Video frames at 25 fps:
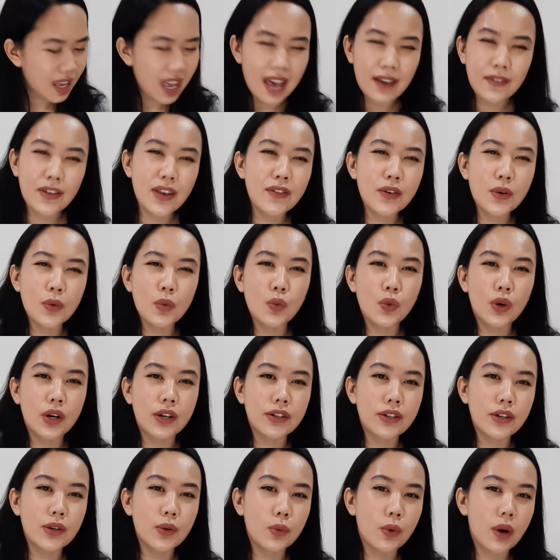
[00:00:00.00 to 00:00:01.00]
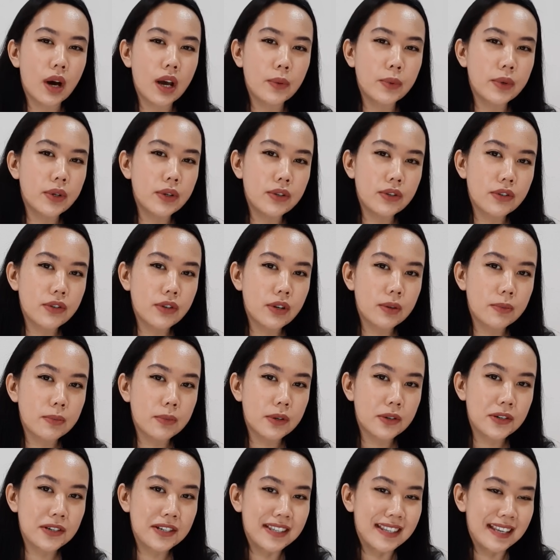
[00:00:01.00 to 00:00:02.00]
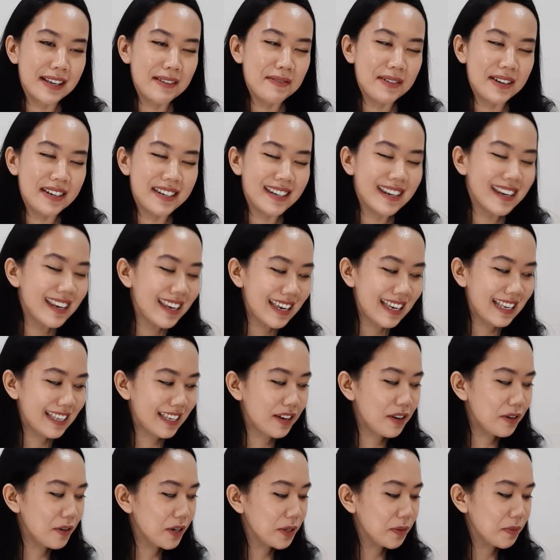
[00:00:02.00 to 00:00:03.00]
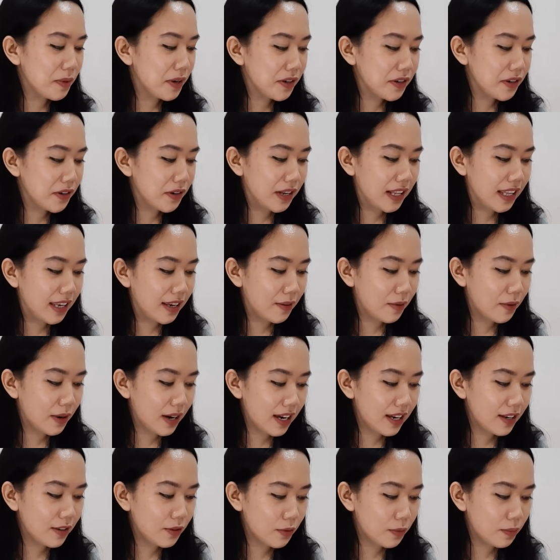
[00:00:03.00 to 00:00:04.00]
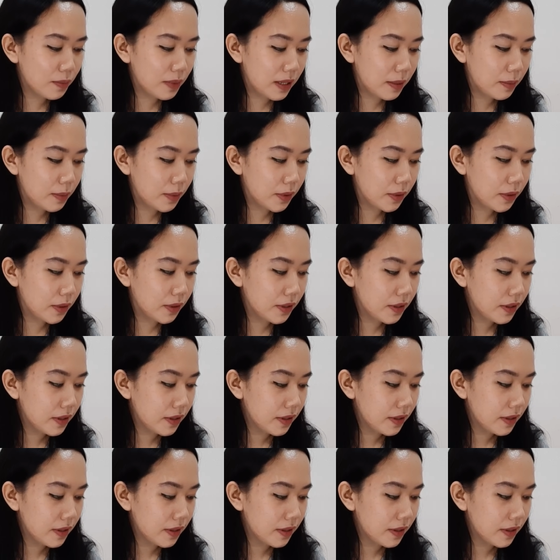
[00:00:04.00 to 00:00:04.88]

Have you ever wondered why we don't show our emotions that much? Because I always wonder, like, why do people